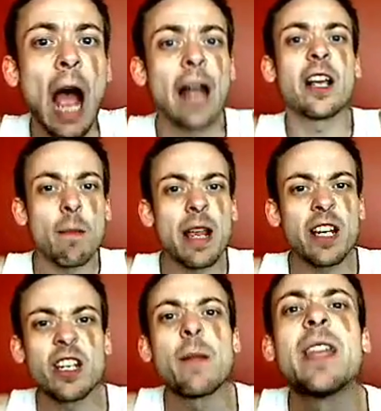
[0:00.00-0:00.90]
And I can
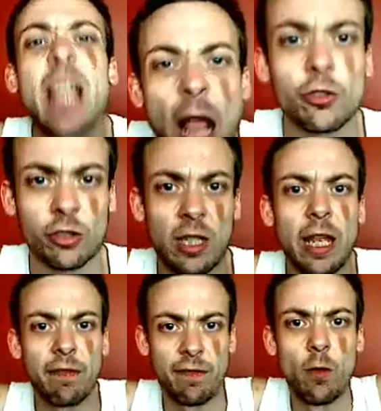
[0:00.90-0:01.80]
make something else
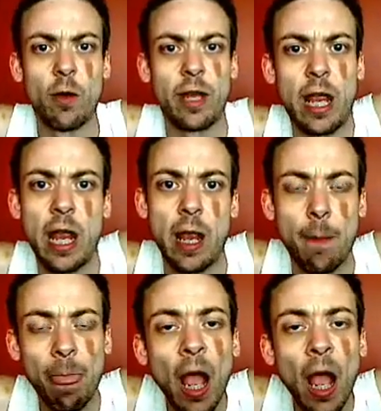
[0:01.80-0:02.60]
clear for you here.